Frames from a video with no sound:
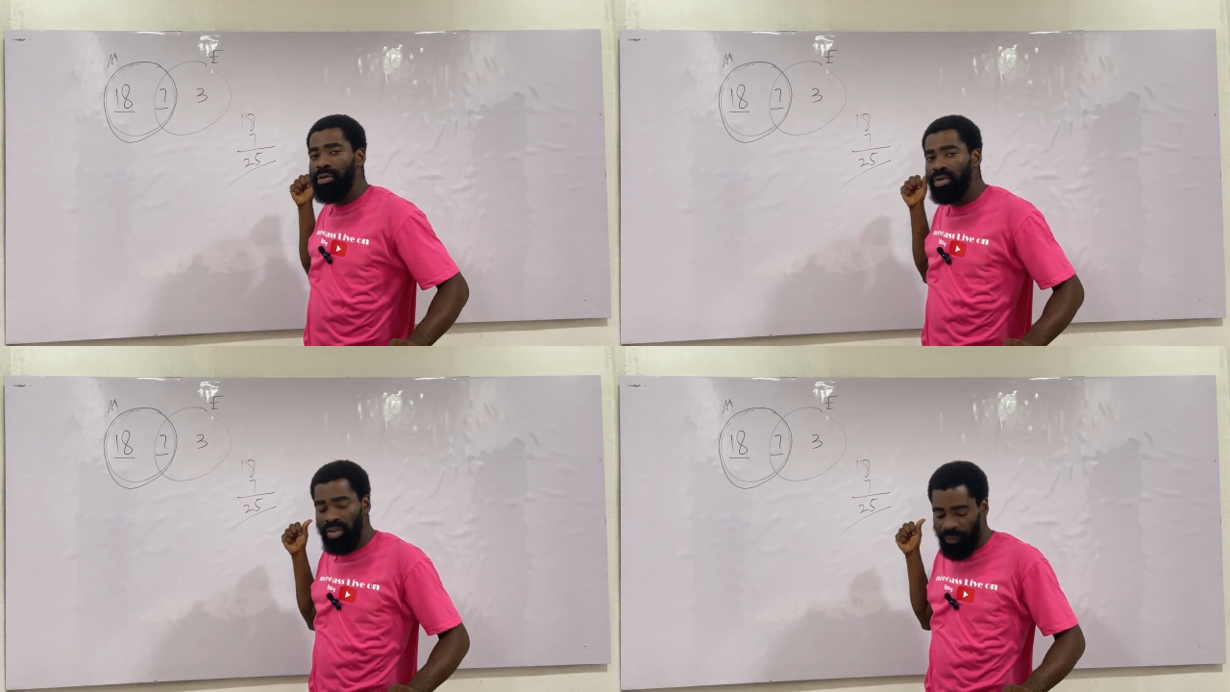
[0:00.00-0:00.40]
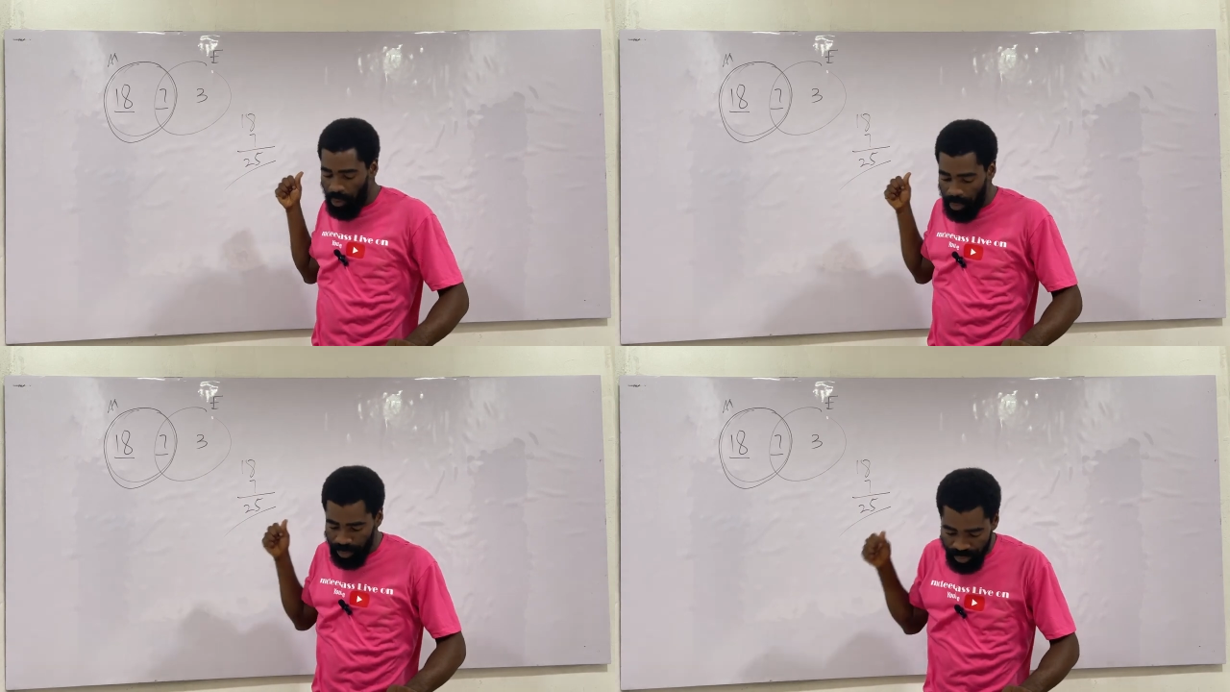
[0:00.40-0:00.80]
I use it
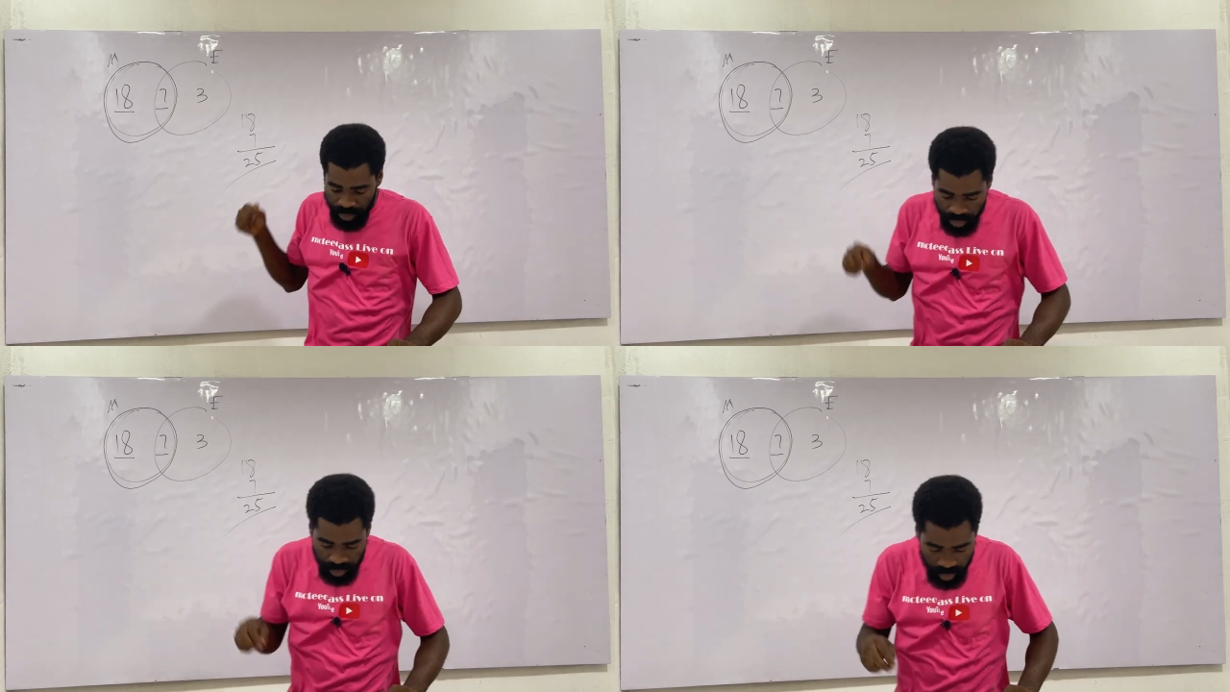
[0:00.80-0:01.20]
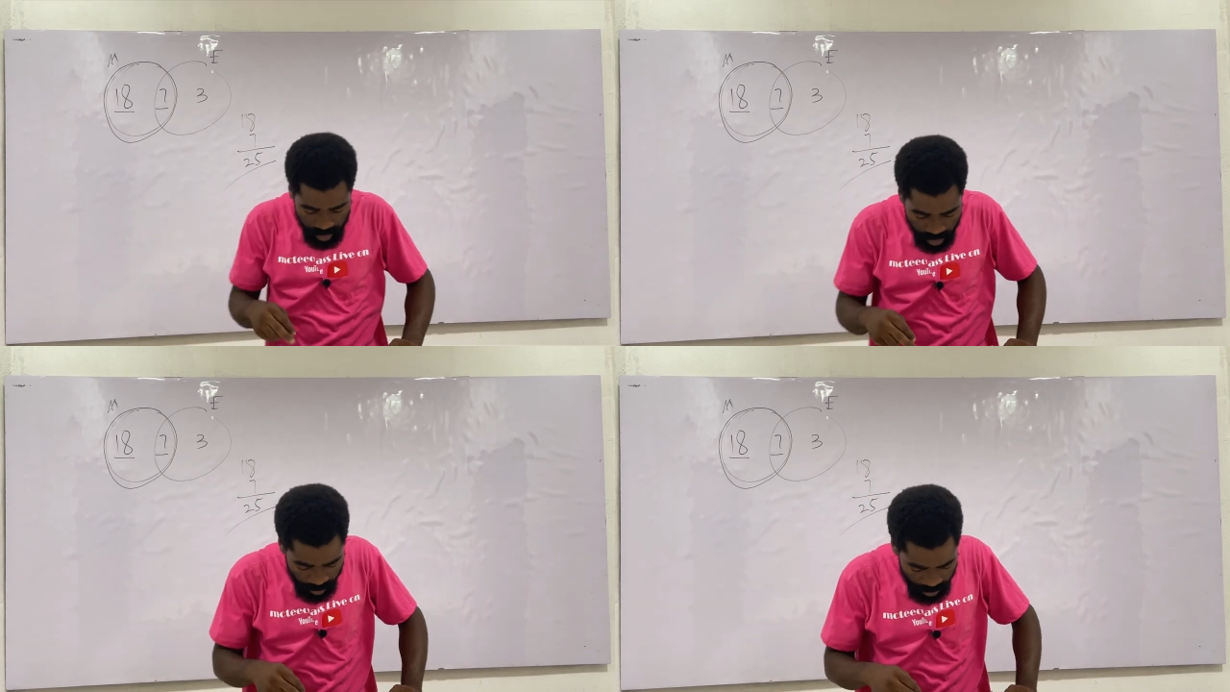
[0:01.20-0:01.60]
for.
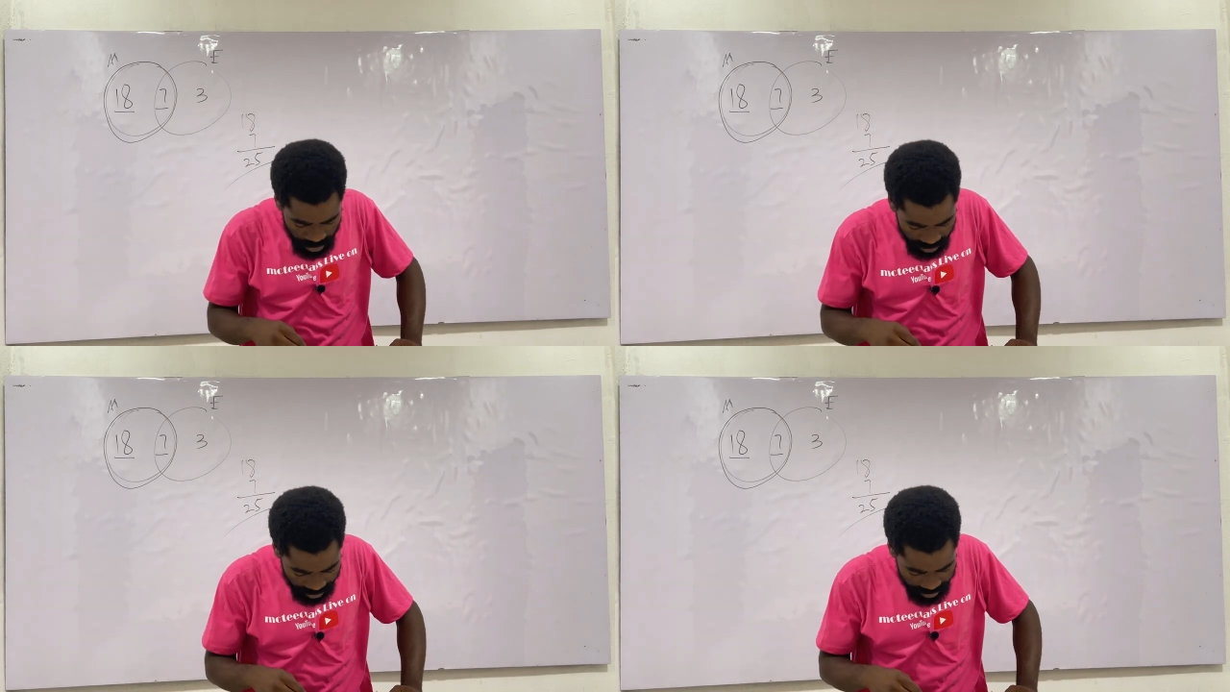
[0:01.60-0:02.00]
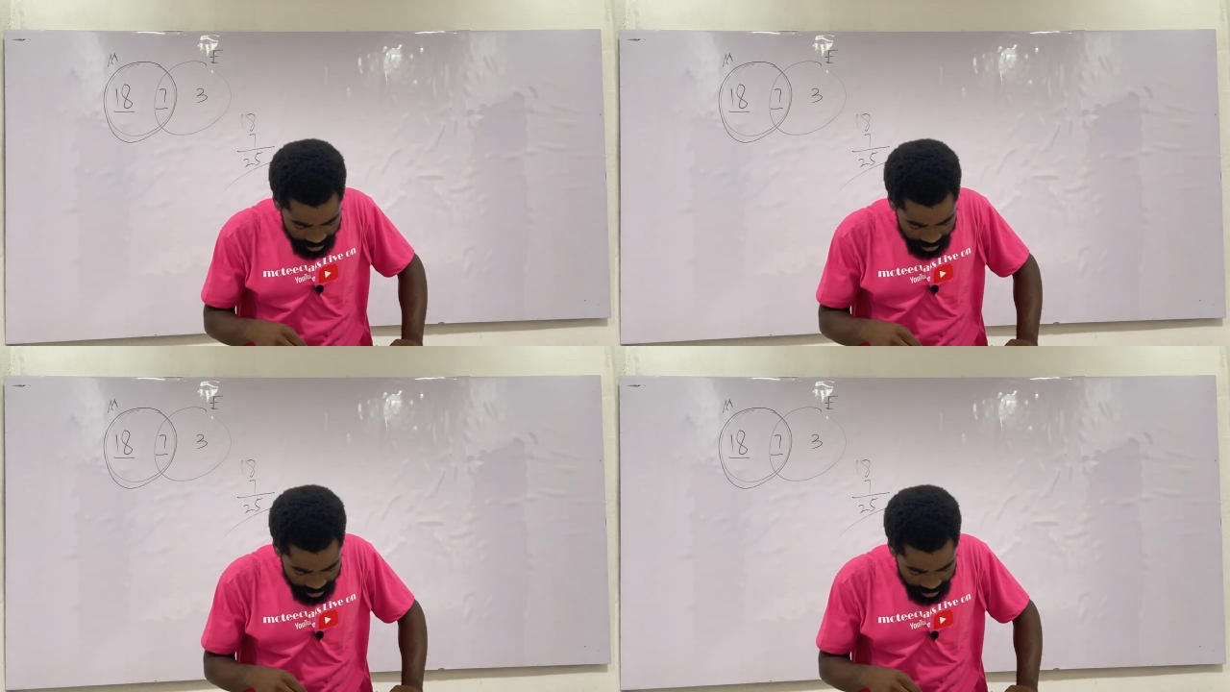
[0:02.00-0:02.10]
Okay.